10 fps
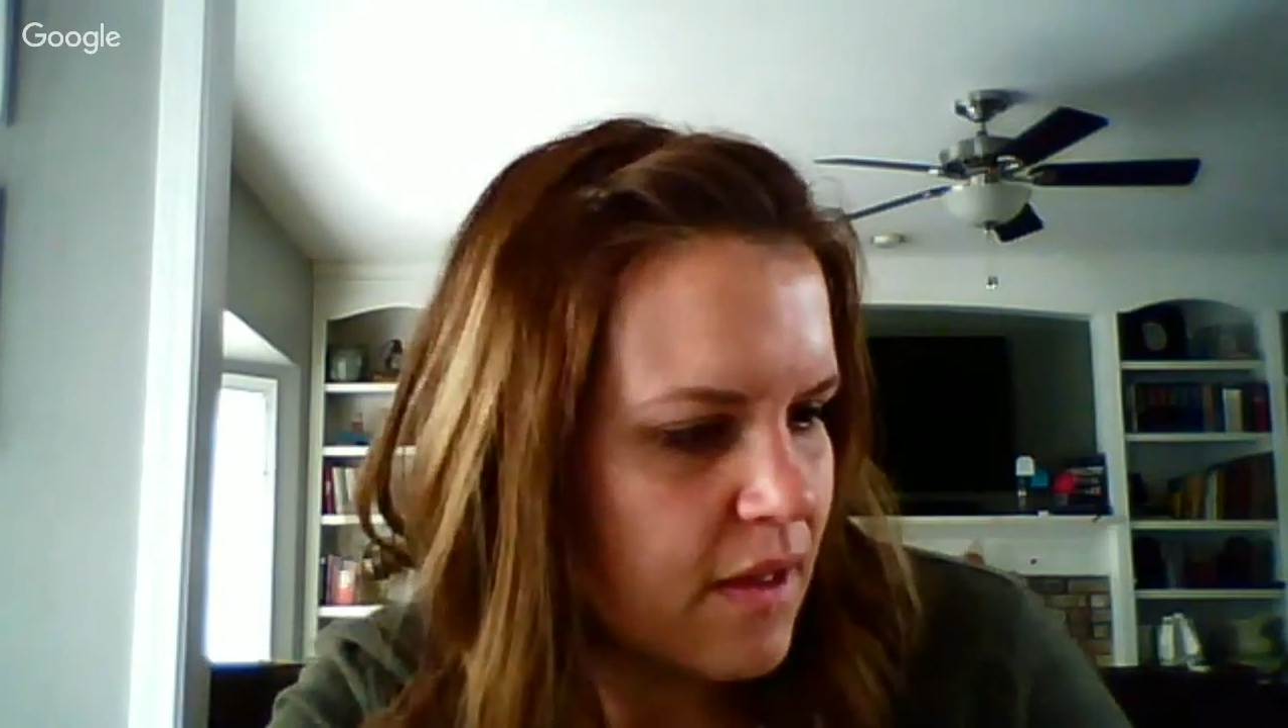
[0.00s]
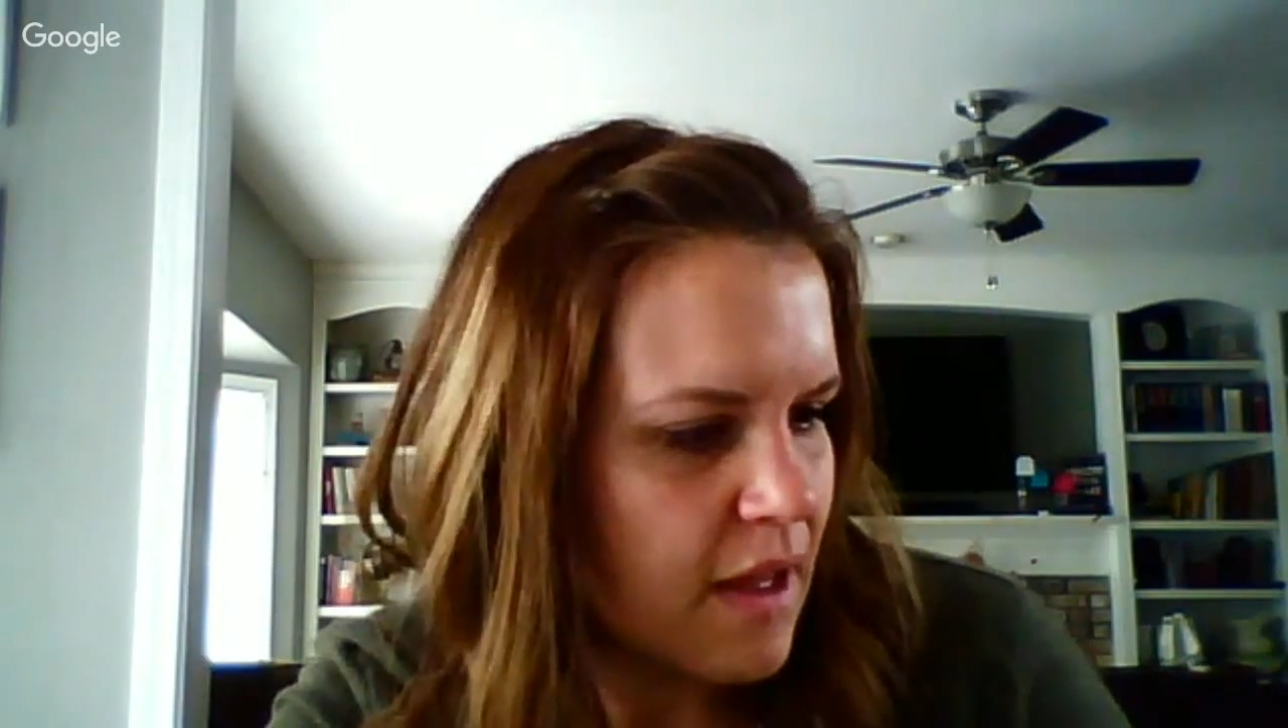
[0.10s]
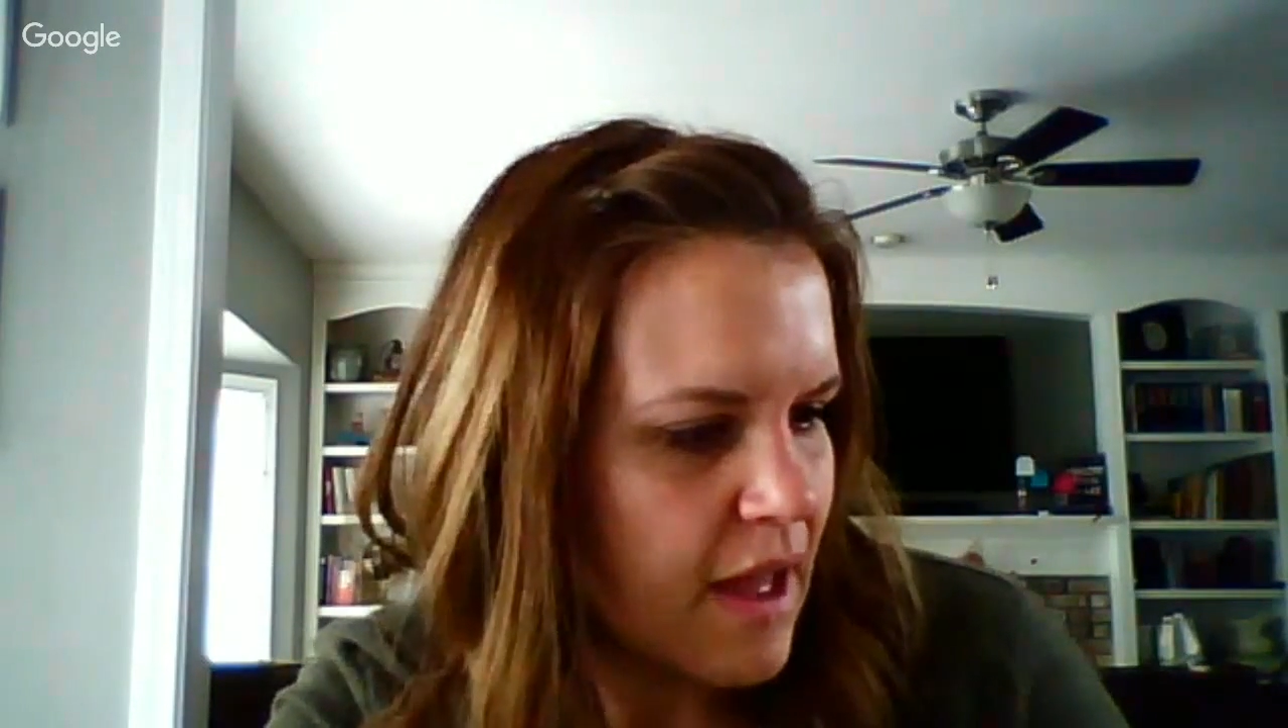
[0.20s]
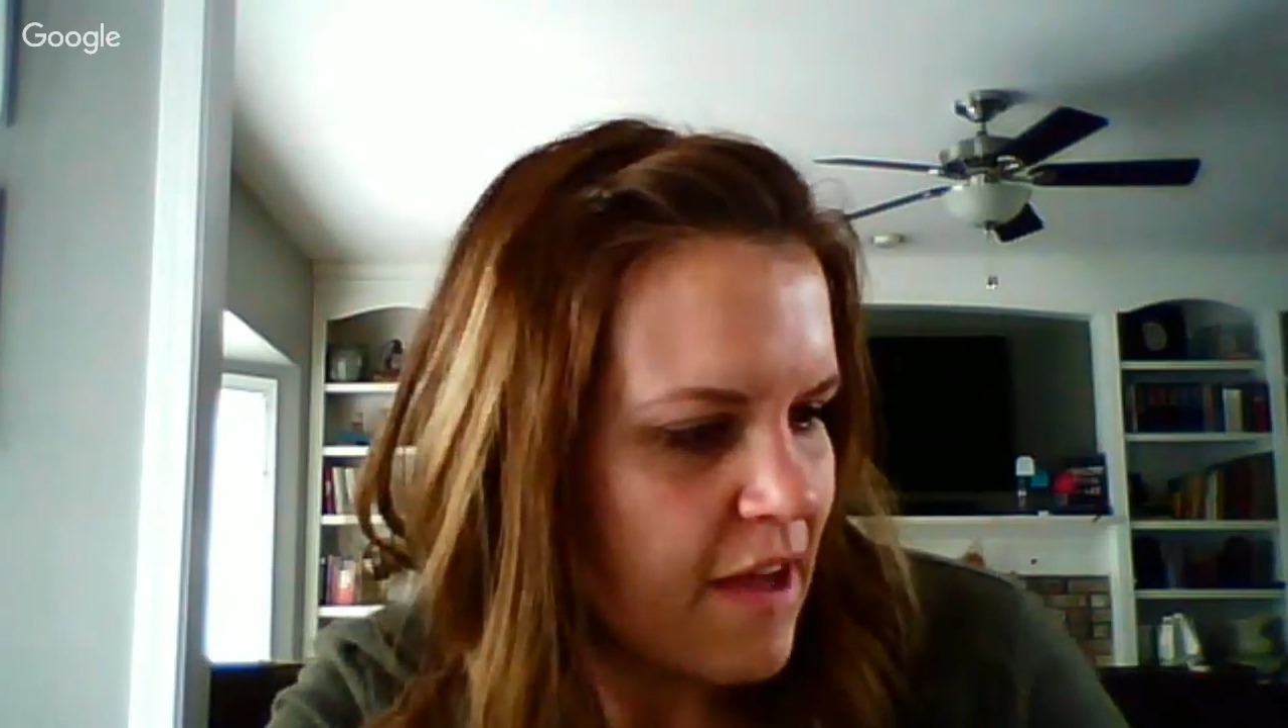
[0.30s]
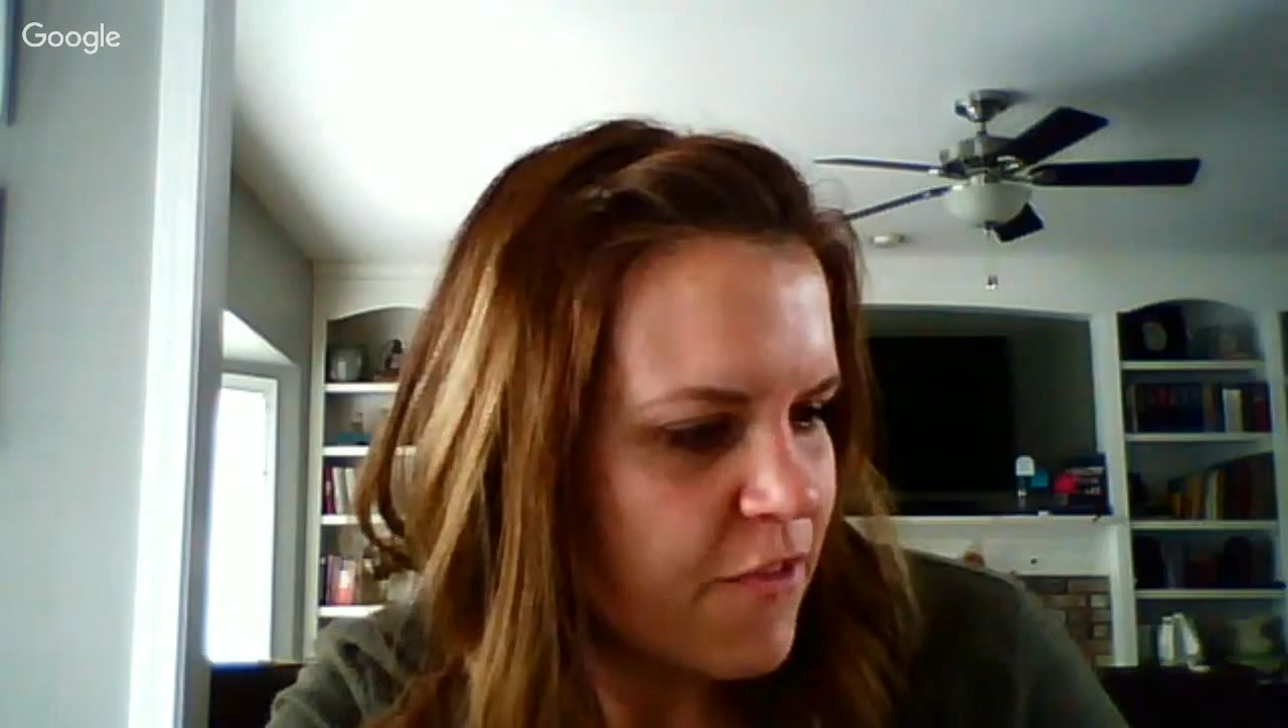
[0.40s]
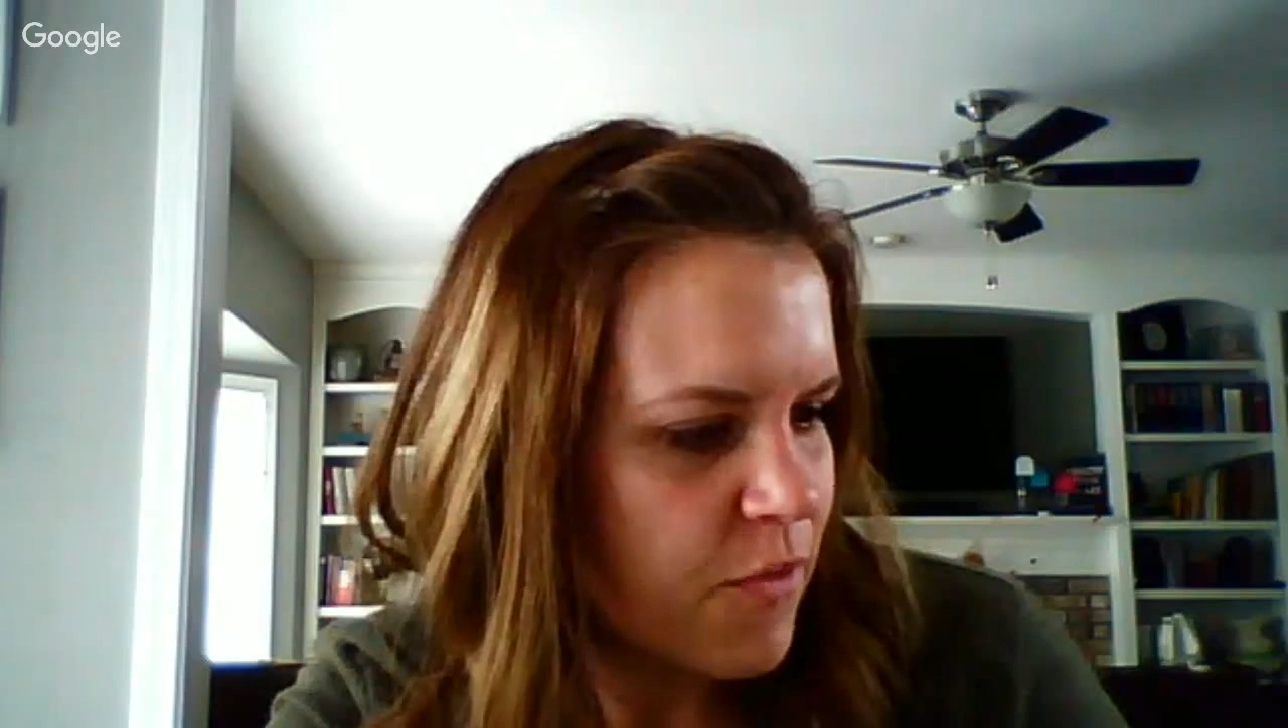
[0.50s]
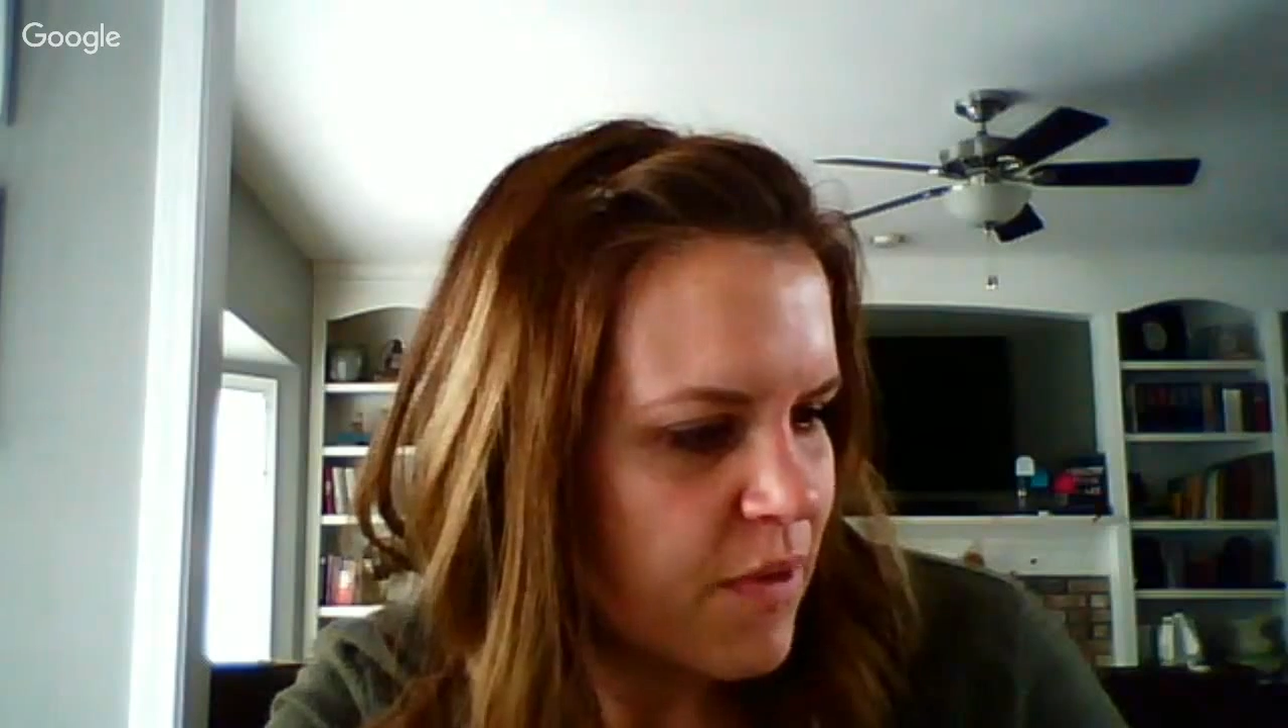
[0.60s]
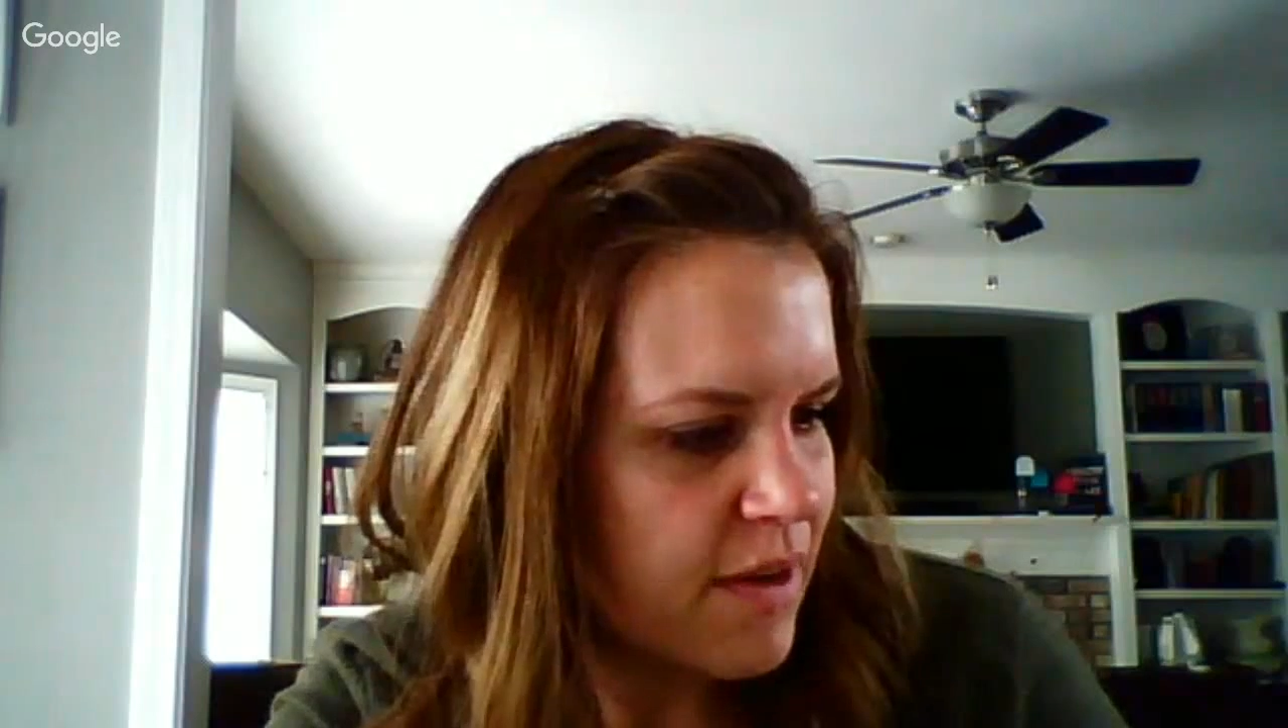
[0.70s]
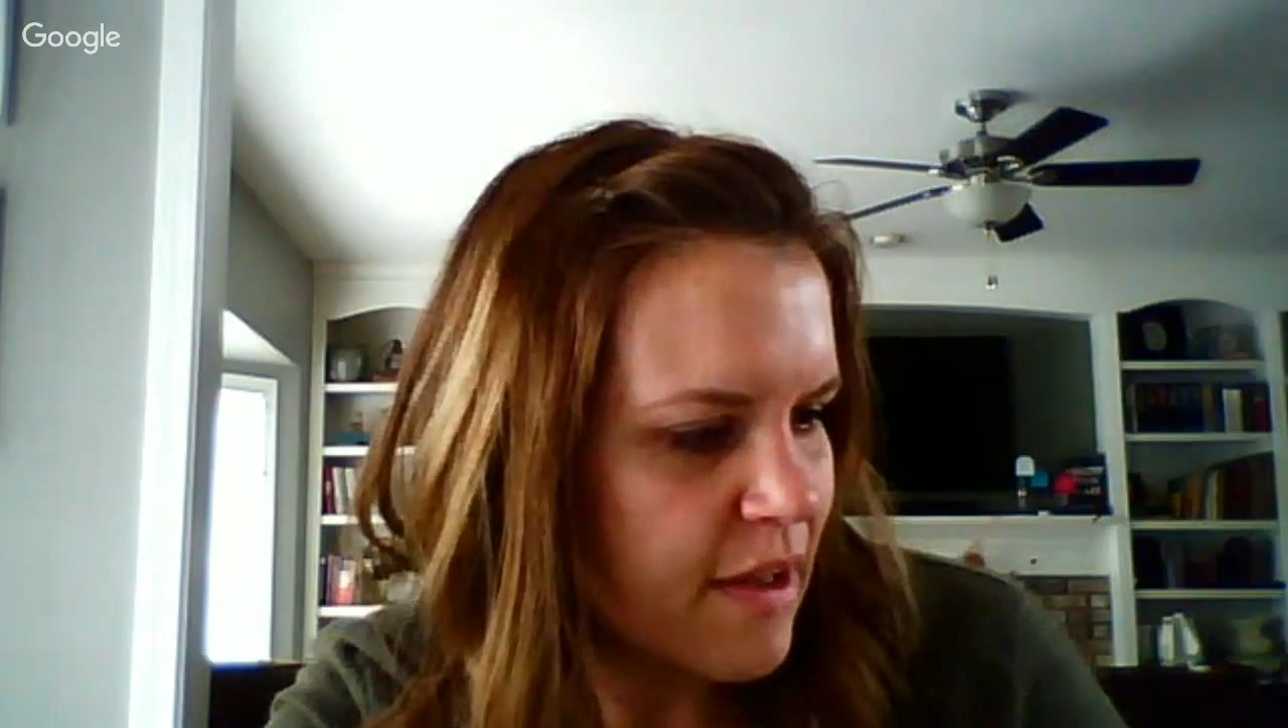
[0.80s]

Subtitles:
I have it written